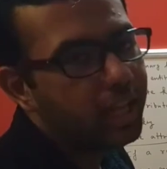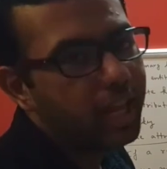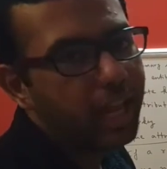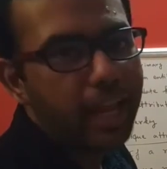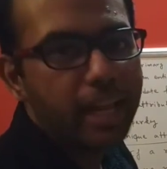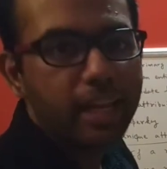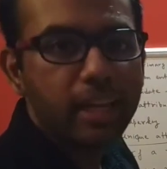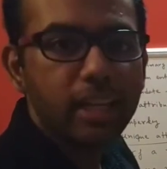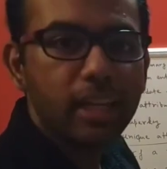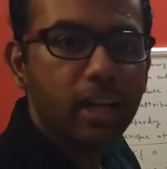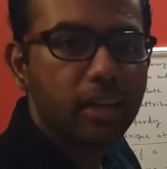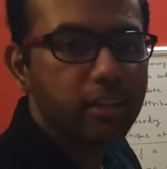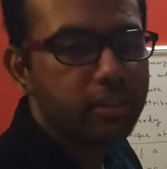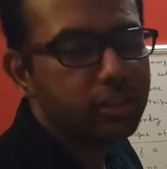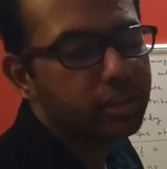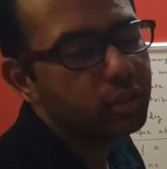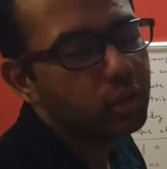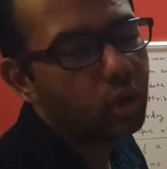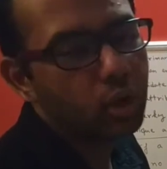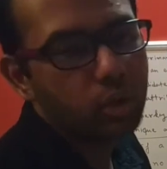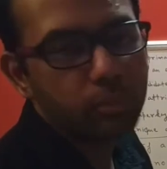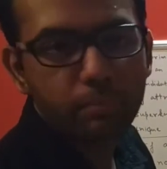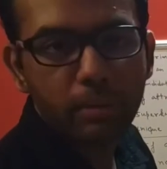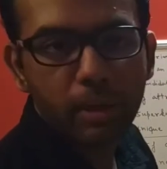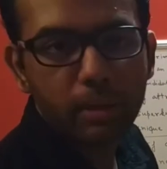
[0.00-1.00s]
any other
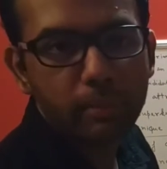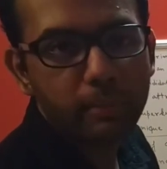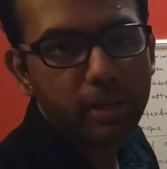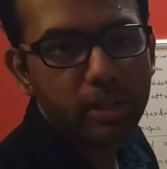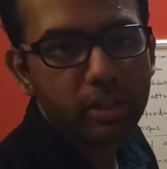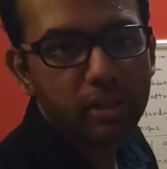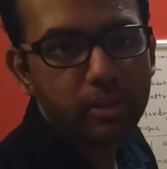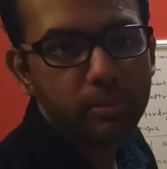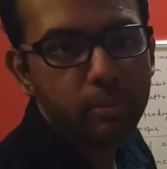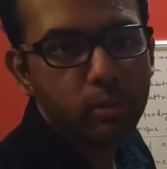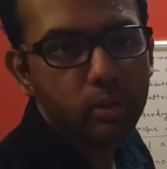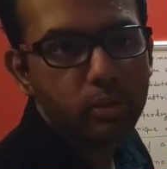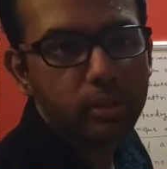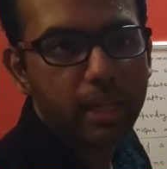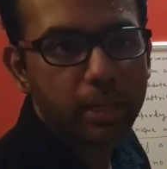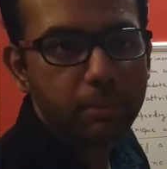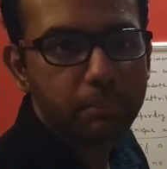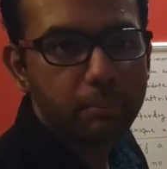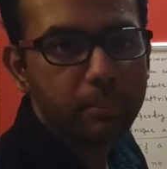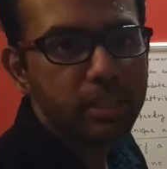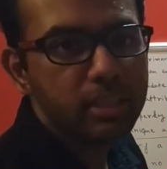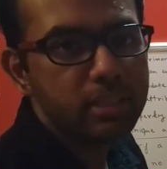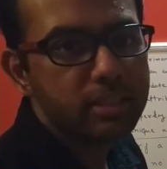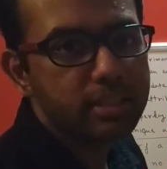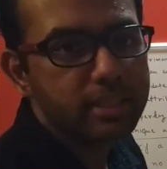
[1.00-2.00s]
non-prime attribute. That
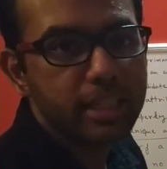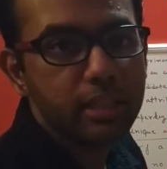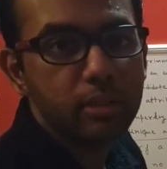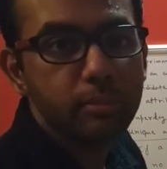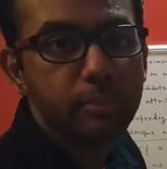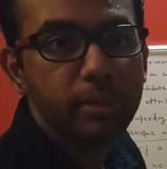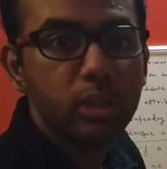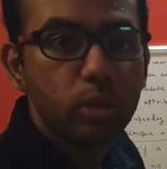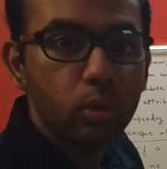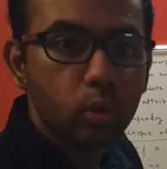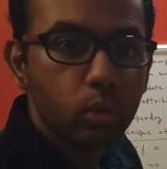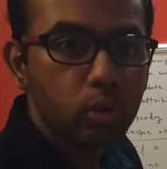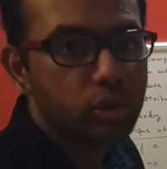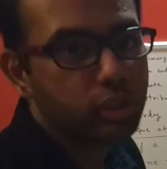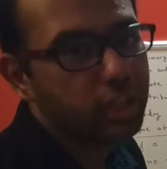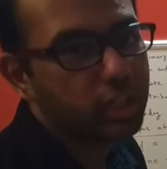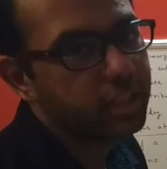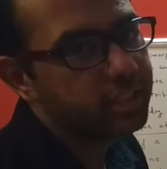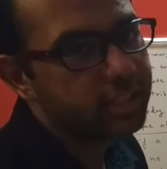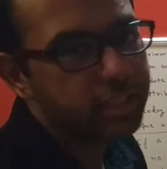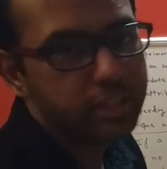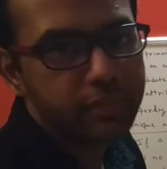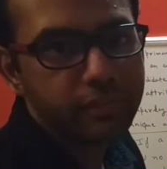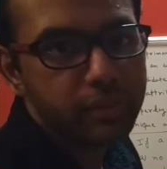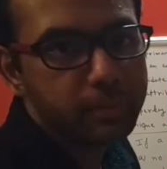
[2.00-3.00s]
means there will be no
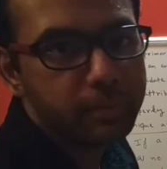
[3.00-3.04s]
transitive